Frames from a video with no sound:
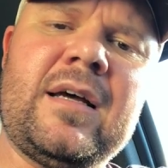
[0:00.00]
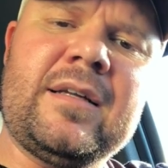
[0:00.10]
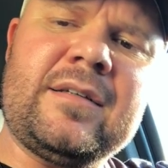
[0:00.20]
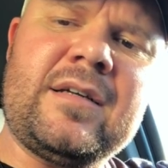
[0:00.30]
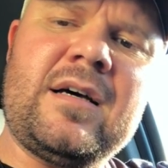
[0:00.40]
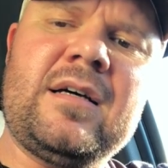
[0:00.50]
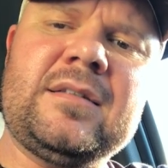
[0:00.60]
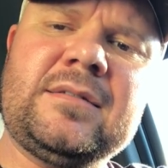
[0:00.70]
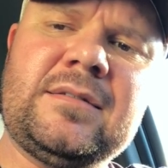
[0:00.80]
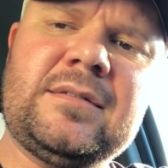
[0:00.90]
and uh,
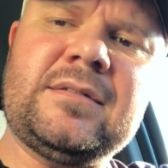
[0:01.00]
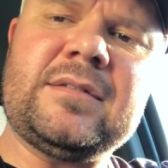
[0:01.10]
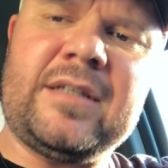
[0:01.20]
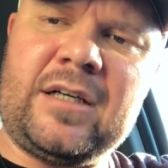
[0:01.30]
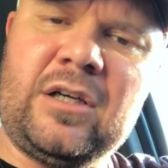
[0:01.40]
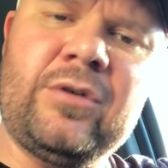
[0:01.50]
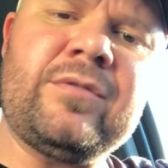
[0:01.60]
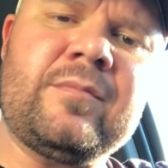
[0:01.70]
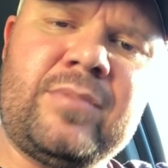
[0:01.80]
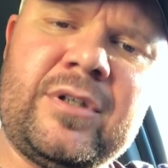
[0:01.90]

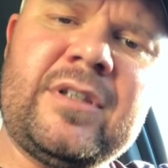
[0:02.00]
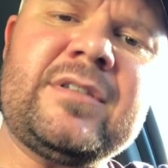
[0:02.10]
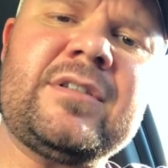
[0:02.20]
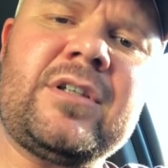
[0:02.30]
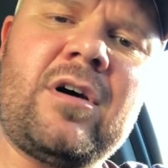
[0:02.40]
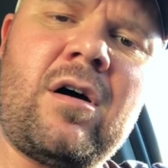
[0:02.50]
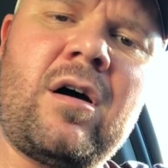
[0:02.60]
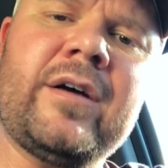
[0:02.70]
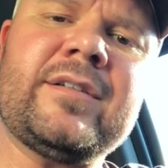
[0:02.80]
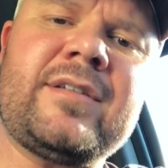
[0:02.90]
including putting a
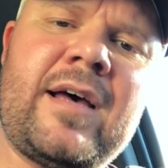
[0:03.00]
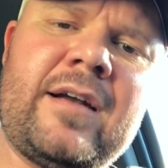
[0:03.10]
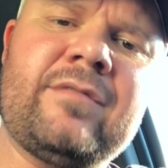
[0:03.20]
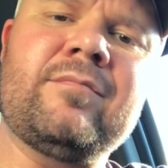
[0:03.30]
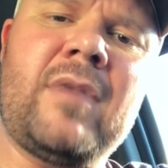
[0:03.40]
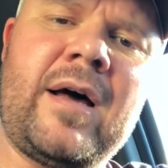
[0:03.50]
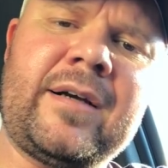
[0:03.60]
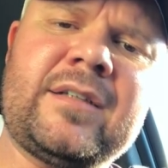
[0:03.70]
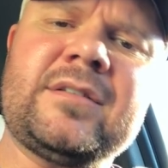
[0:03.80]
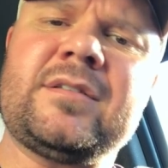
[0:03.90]
cigar inside of
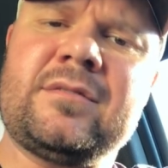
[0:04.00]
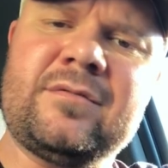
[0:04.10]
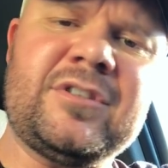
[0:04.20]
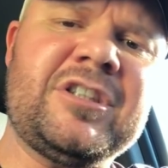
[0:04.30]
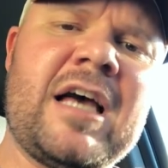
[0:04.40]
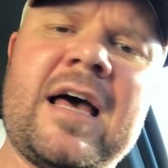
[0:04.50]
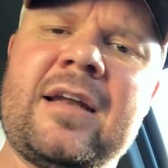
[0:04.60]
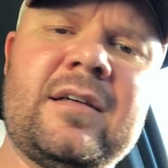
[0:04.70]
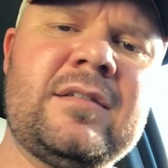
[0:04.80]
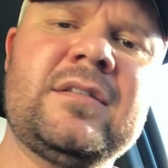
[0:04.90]
Monica's
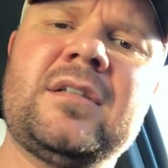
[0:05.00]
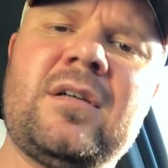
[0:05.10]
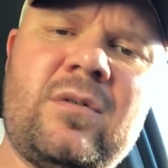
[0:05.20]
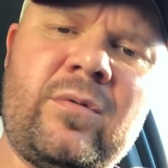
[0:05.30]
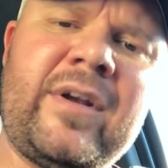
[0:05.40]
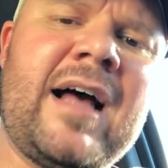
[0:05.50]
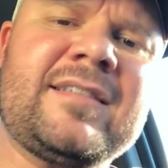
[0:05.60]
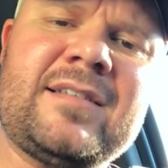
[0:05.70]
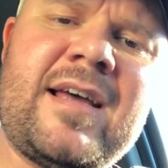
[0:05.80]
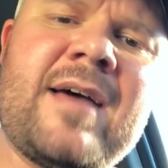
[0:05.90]
vagina. When I
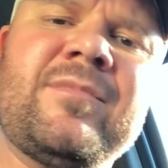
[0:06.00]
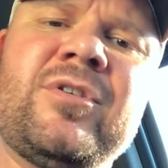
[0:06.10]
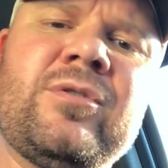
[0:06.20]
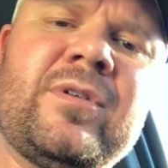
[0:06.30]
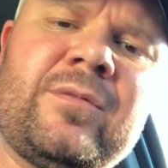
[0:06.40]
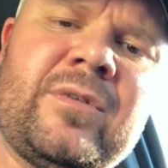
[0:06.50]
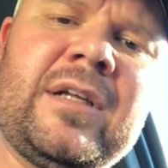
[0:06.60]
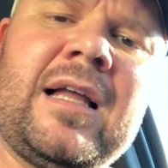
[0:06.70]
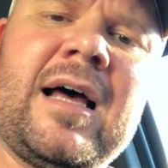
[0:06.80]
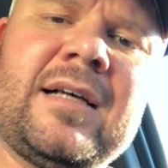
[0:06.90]
snapped to and
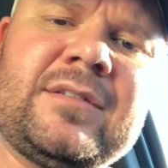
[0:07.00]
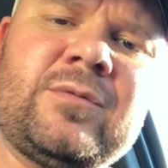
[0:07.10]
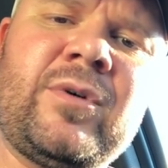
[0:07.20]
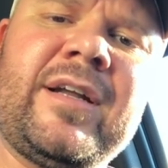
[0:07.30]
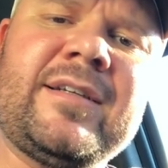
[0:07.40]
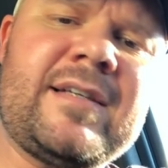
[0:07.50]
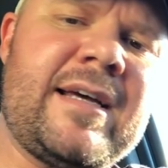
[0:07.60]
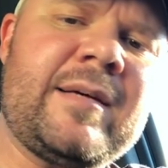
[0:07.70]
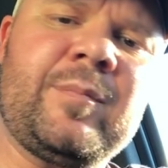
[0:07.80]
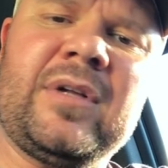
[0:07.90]
realized what had
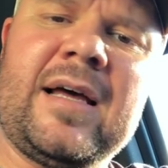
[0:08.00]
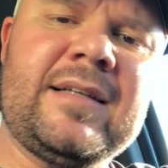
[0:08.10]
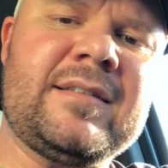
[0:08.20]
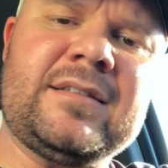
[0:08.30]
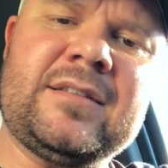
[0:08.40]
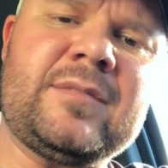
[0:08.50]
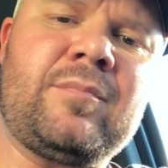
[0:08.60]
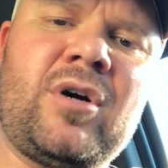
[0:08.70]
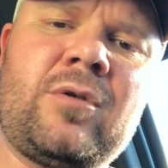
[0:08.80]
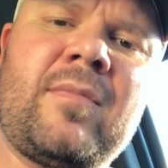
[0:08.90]
taken place, it just
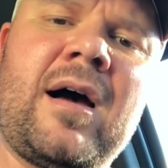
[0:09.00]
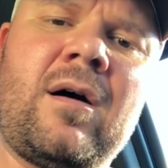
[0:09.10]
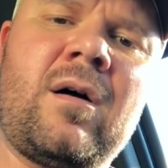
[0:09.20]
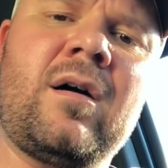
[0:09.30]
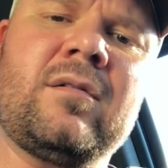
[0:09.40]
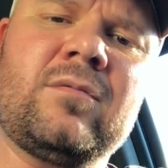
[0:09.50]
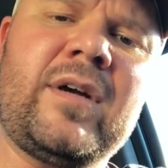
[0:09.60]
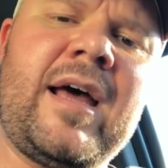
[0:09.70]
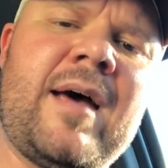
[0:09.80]
broke my heart what